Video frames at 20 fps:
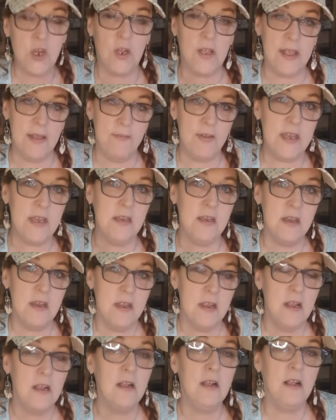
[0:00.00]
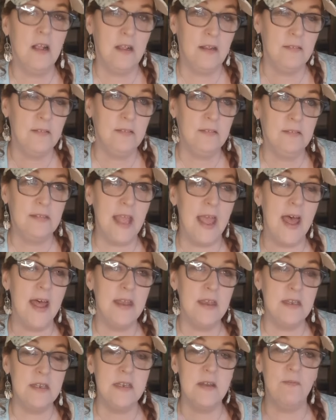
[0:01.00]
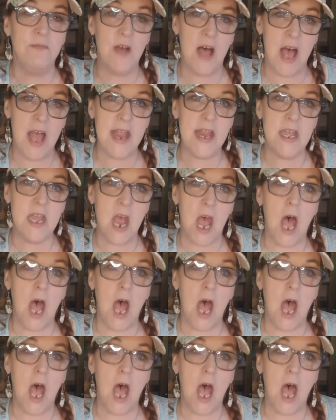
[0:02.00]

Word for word: you're given that divine